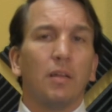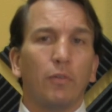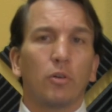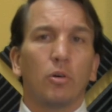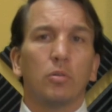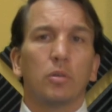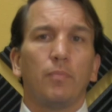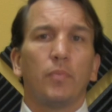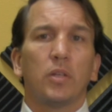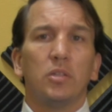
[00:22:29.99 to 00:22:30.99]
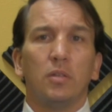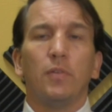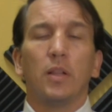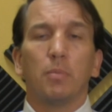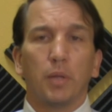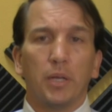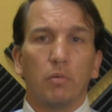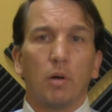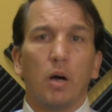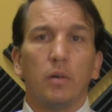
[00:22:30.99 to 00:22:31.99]
difficult to develop
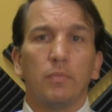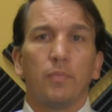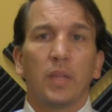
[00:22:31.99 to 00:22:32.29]
later on.